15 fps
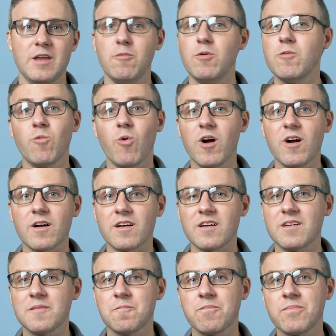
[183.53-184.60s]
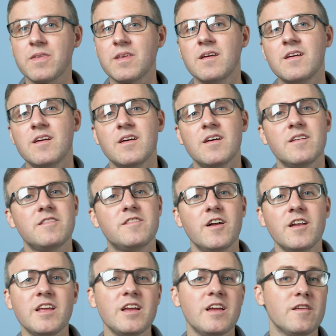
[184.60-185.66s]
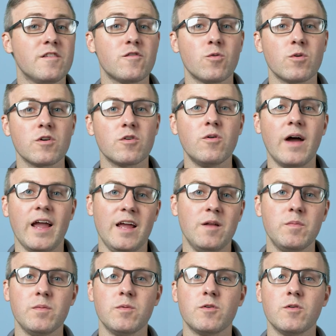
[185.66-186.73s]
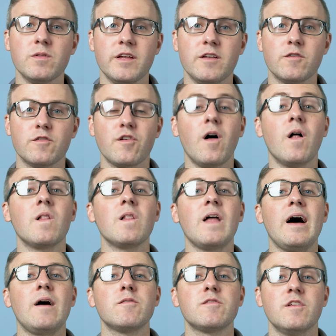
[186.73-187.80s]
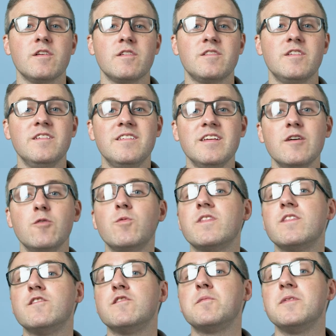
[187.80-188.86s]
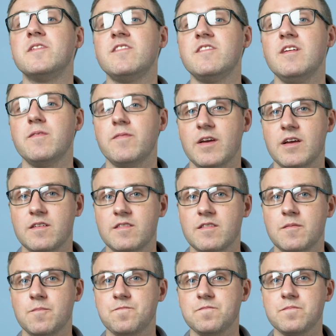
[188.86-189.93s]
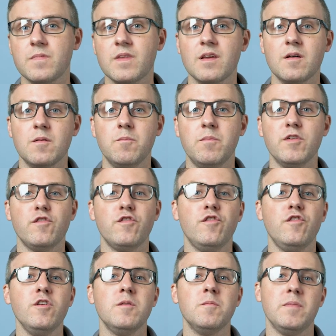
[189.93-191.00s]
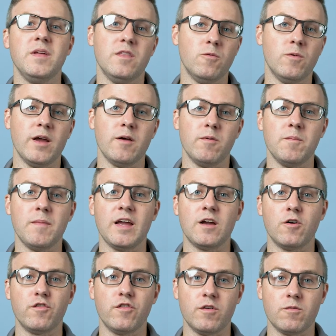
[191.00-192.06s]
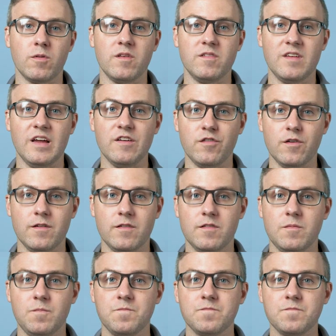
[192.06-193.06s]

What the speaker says: It wouldn't work. Studying historical and biblical leaders allows us to deal with the specifics, but shouldn't be the way we make our generalizations.